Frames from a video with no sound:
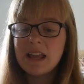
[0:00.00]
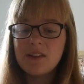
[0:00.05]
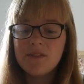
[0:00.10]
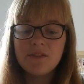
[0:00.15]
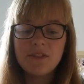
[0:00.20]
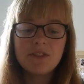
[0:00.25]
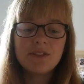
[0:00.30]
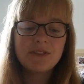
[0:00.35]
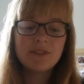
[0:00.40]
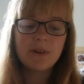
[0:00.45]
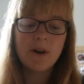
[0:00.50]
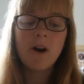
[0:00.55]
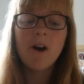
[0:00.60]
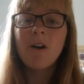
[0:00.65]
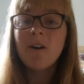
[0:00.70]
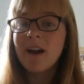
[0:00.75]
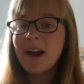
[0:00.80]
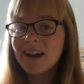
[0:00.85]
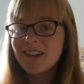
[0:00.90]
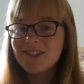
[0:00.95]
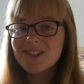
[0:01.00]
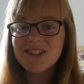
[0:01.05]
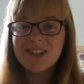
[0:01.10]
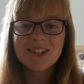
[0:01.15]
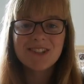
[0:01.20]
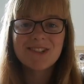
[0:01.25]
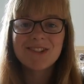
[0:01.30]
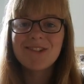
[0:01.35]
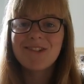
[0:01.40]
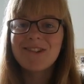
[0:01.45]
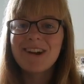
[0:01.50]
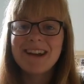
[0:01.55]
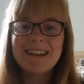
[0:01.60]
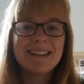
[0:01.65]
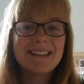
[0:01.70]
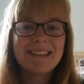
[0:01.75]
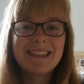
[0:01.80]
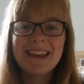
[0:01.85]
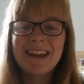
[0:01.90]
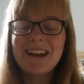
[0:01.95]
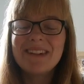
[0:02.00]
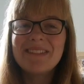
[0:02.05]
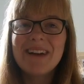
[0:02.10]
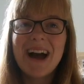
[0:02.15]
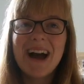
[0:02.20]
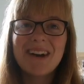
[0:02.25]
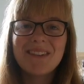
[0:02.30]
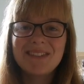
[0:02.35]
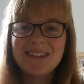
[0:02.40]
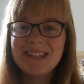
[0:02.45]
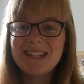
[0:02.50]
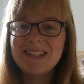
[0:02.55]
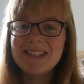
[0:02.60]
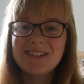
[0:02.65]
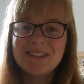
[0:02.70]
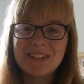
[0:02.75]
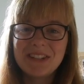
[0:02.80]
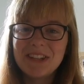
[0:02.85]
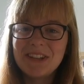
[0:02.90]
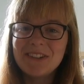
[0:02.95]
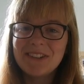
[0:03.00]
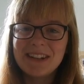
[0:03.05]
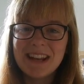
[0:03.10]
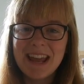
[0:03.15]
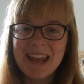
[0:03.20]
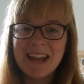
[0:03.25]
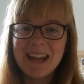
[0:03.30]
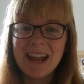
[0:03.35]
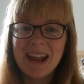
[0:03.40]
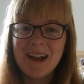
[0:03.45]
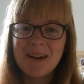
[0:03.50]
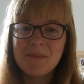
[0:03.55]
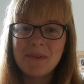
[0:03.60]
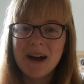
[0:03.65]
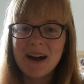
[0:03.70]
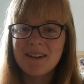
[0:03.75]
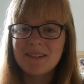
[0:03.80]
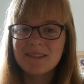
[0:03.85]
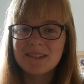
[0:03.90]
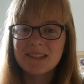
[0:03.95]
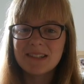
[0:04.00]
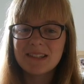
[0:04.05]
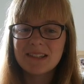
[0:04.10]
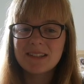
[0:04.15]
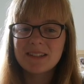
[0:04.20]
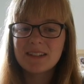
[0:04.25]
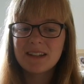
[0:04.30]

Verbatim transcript: if you still are anxious or anything i'm happy to do a q&a about